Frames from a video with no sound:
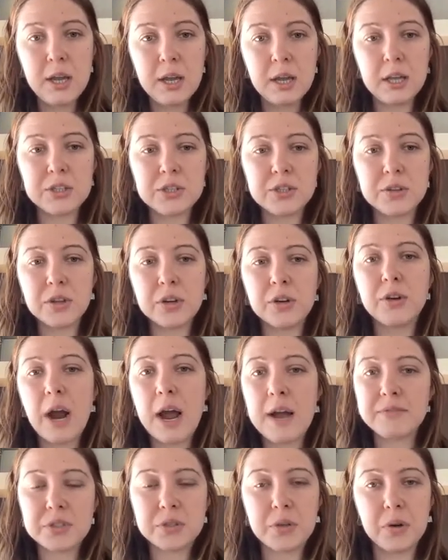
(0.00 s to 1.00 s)
And so the
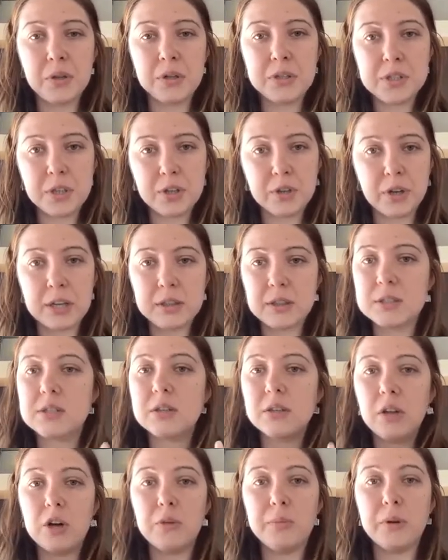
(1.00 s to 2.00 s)
Graph's goal is to create this
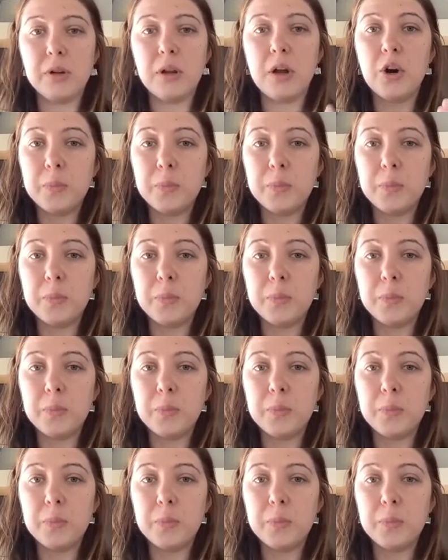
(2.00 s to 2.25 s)
global